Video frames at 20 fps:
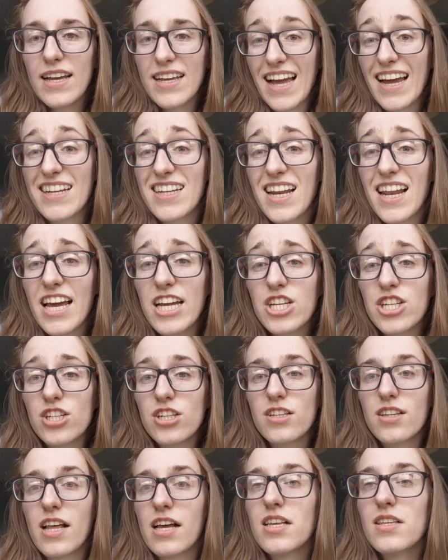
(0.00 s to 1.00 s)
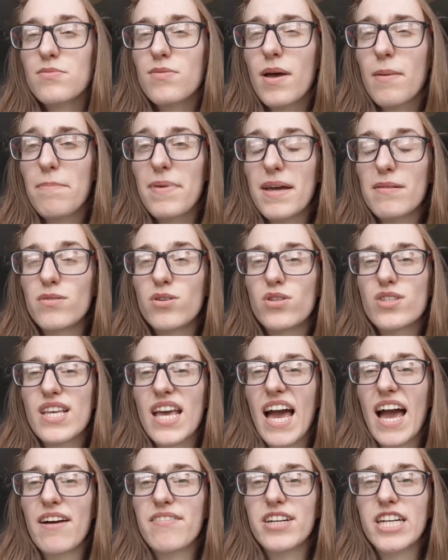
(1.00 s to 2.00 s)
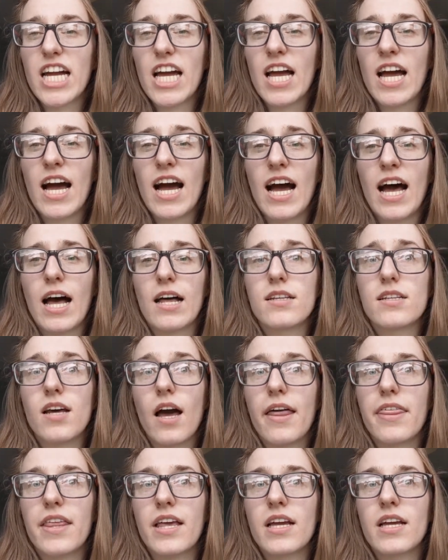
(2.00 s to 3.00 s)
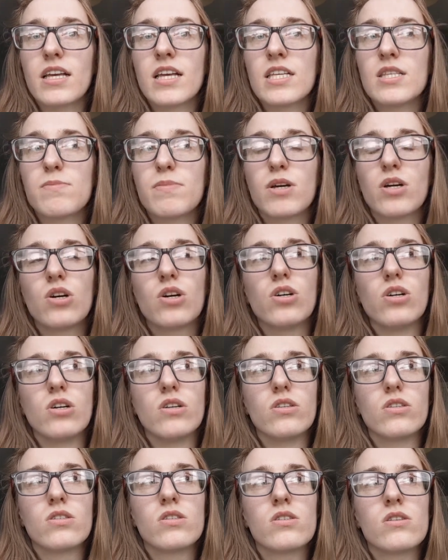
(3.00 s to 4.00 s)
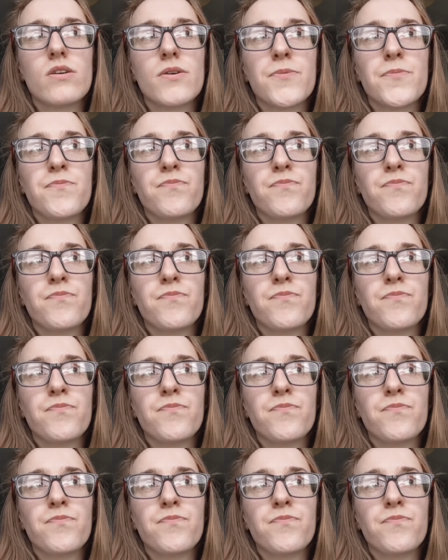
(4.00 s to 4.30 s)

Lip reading: Cannulation, that's a bit more scarier, and I think it's because